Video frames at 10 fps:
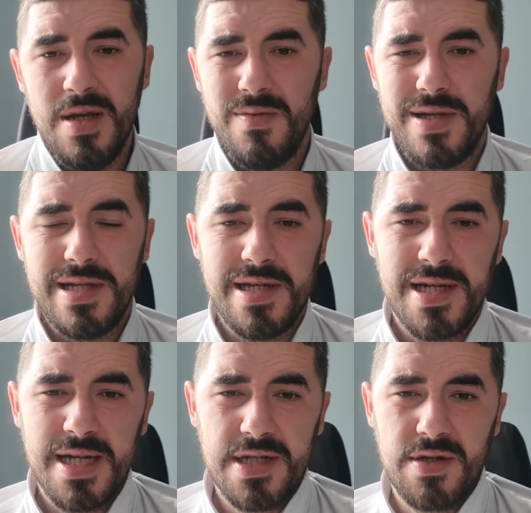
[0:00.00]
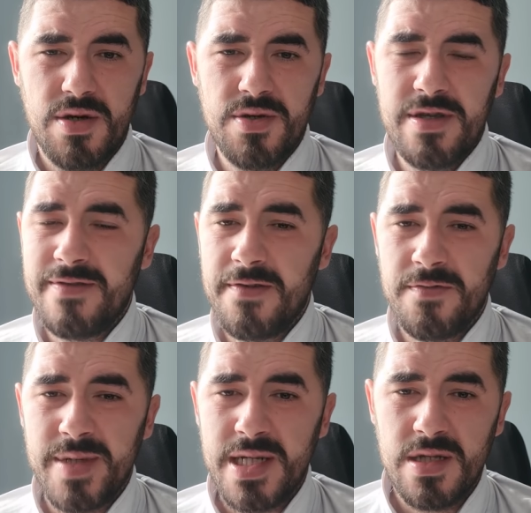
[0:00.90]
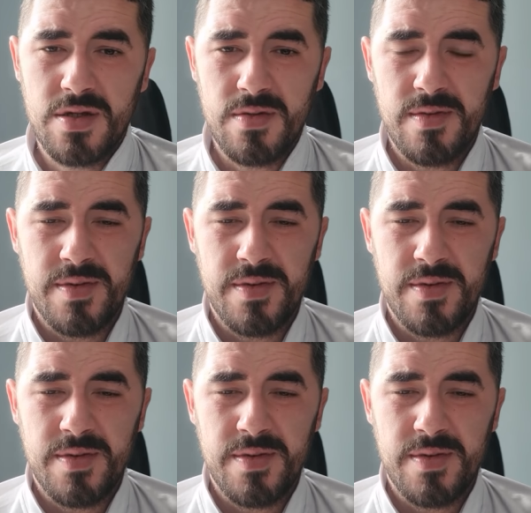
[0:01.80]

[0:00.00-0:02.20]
Whether you're an ex-con or you've never been in trouble